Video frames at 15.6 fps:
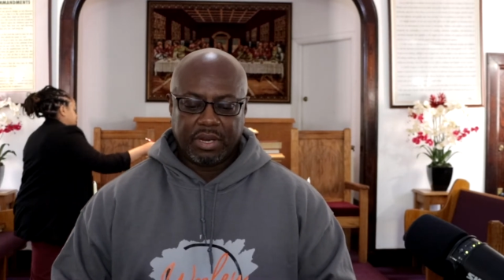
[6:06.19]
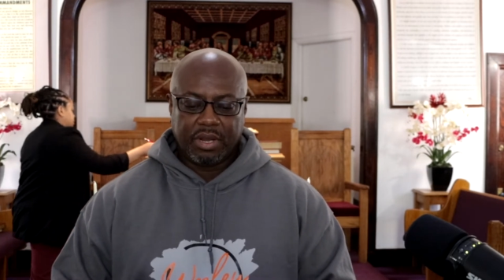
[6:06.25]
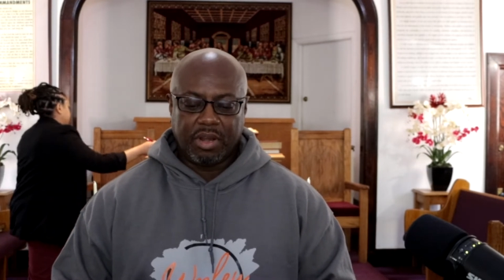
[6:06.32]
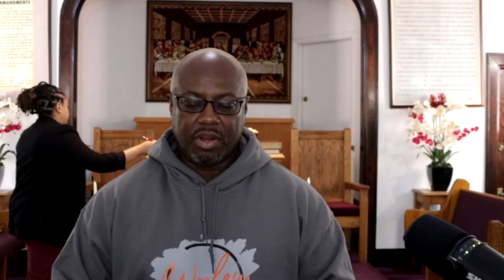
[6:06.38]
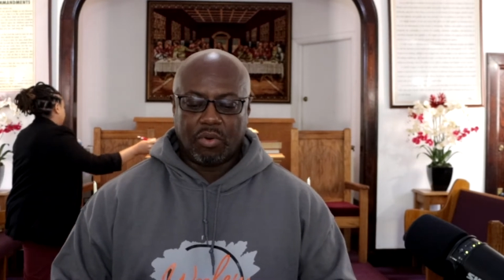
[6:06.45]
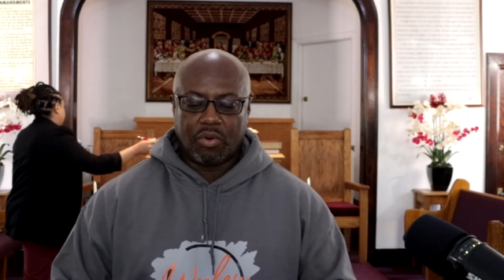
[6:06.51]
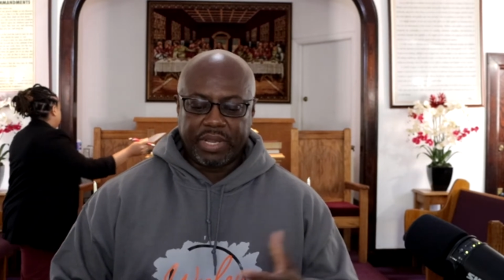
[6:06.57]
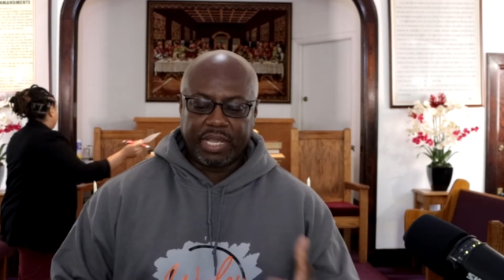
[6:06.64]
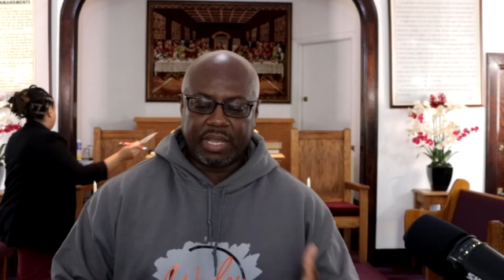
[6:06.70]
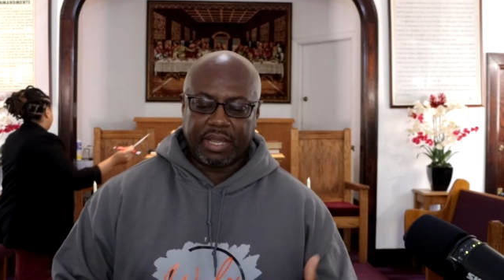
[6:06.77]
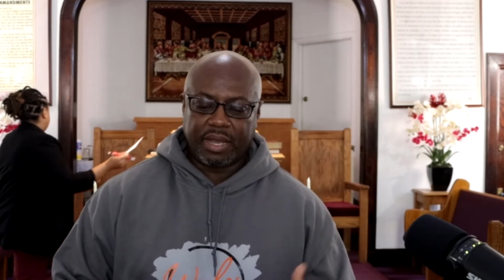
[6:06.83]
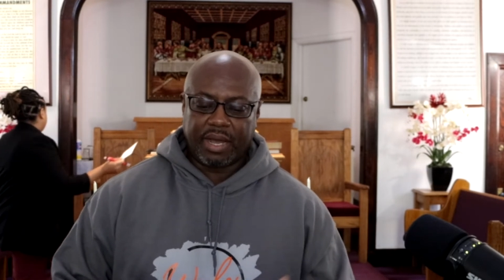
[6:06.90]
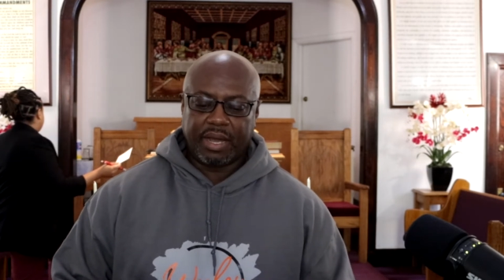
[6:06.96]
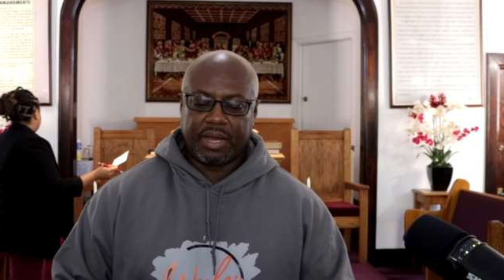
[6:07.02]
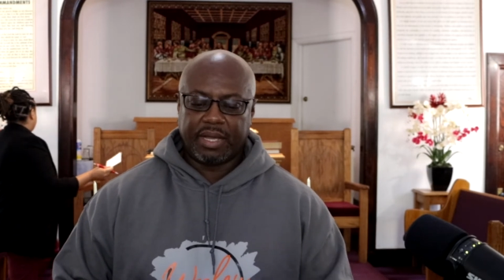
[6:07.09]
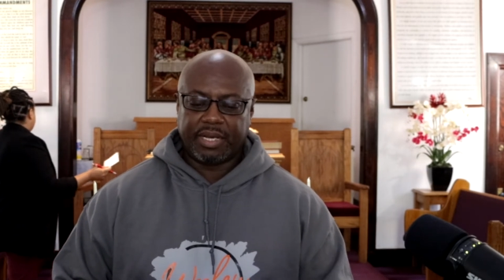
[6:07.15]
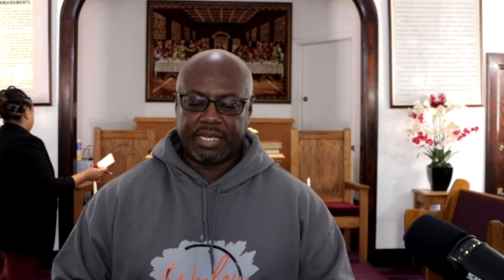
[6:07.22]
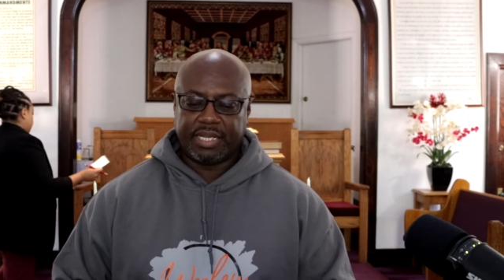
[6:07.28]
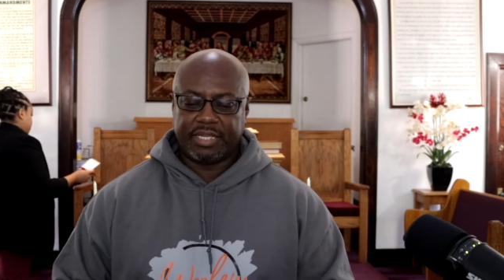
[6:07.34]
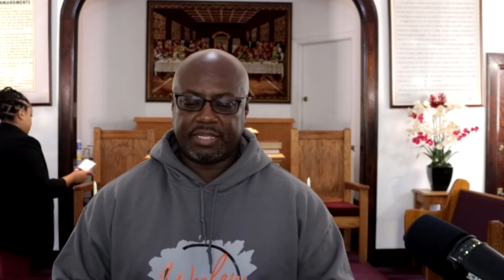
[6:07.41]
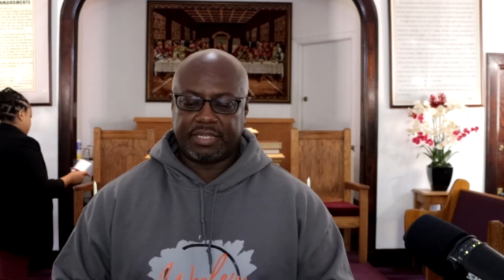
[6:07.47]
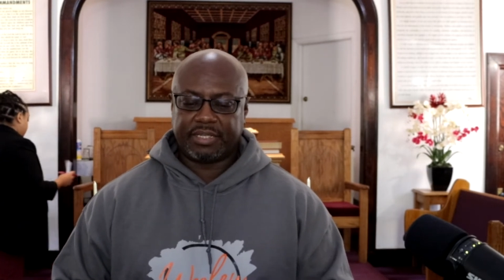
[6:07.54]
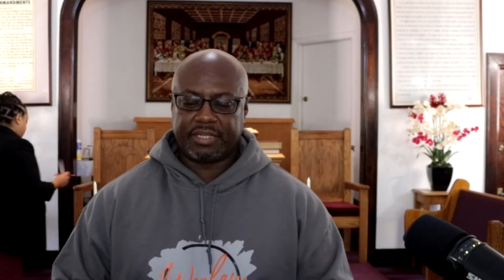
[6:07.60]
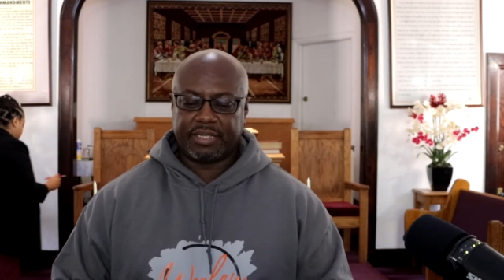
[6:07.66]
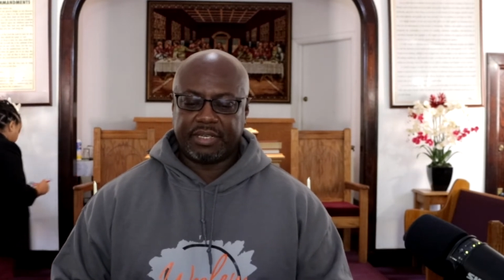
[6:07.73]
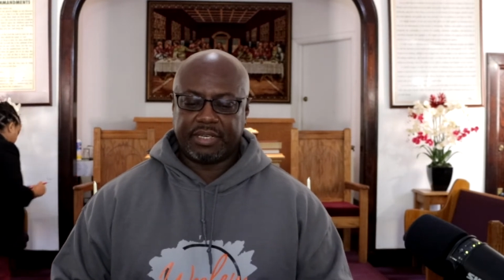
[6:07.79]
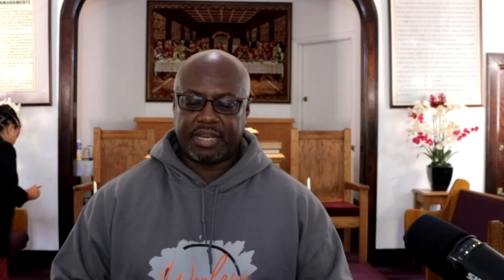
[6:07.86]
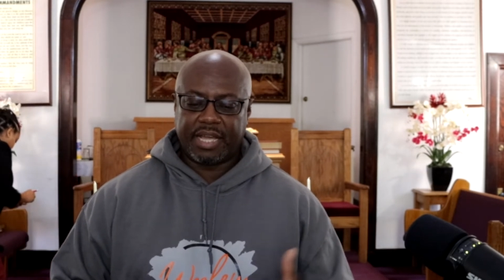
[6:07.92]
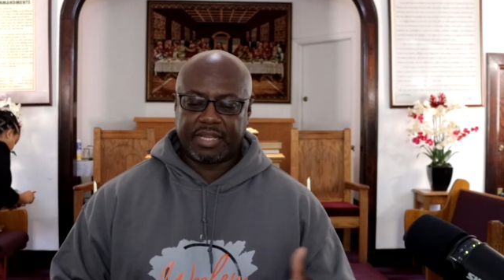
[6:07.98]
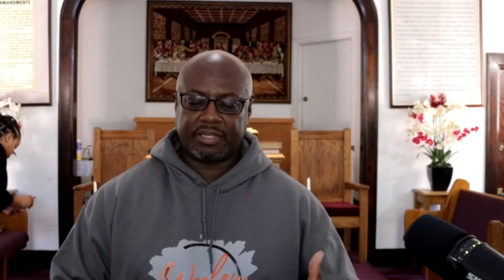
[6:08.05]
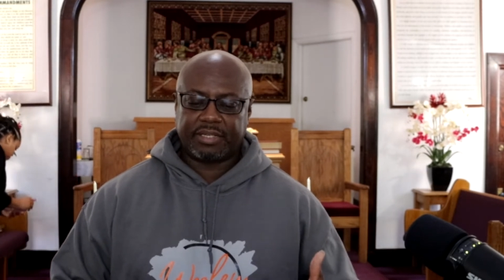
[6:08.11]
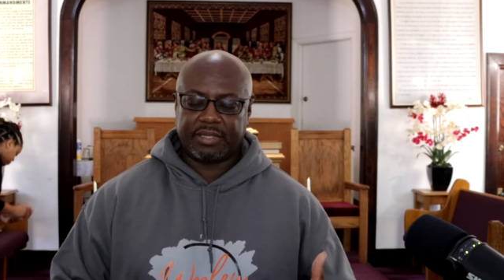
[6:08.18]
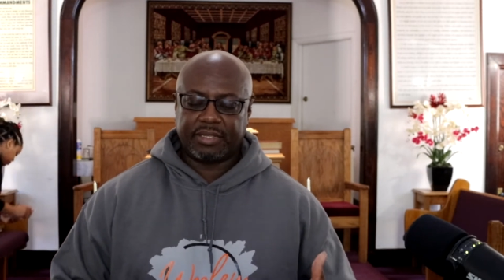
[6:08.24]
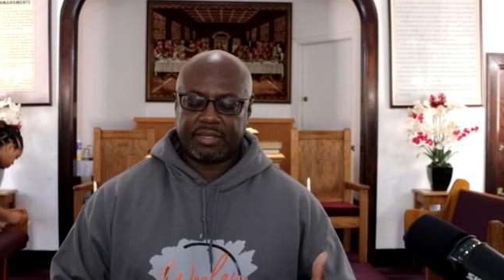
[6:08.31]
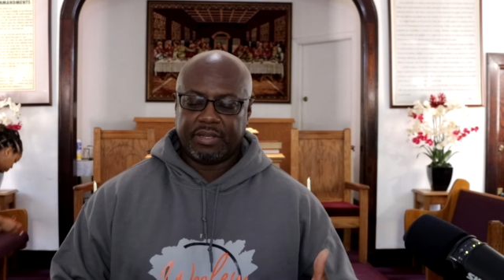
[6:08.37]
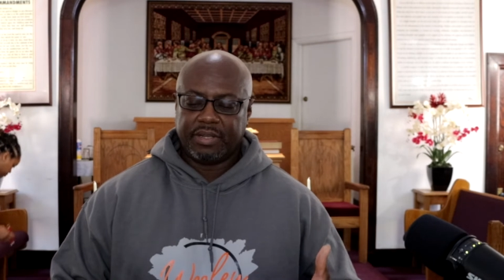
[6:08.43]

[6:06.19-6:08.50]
Knowing God is not